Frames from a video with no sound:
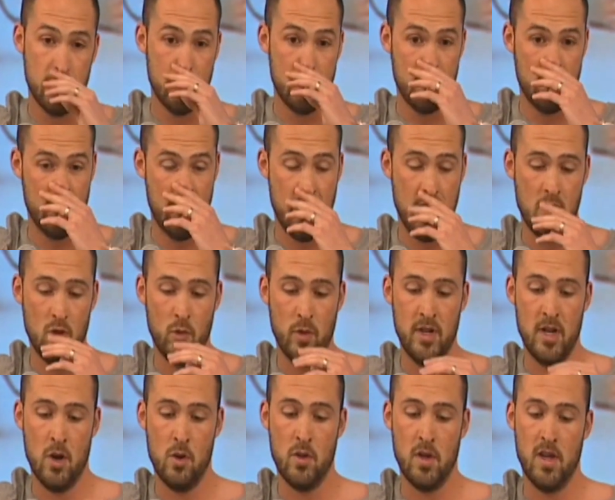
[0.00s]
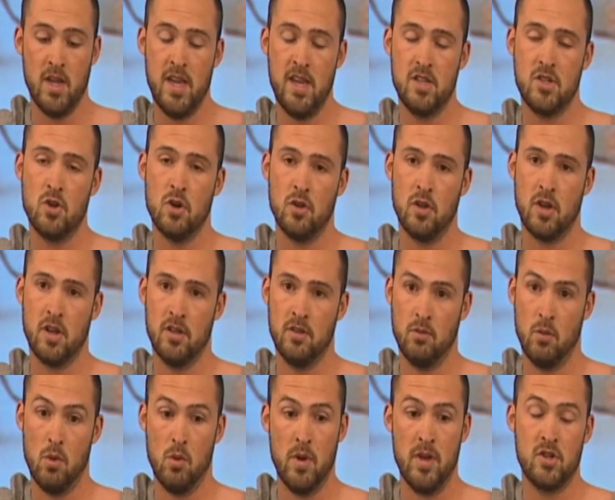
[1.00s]
So now that we know that he's got
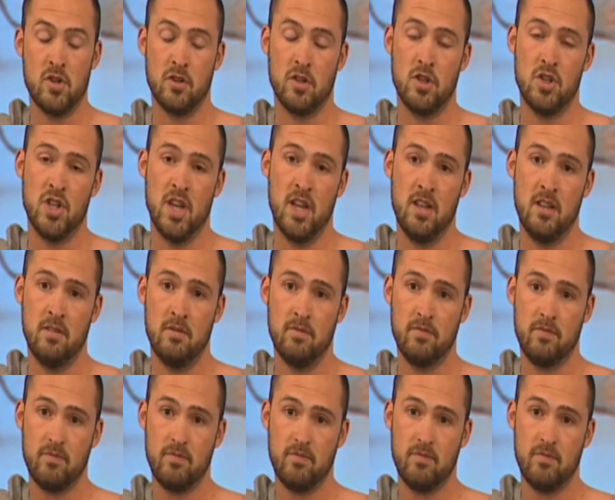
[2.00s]
the gene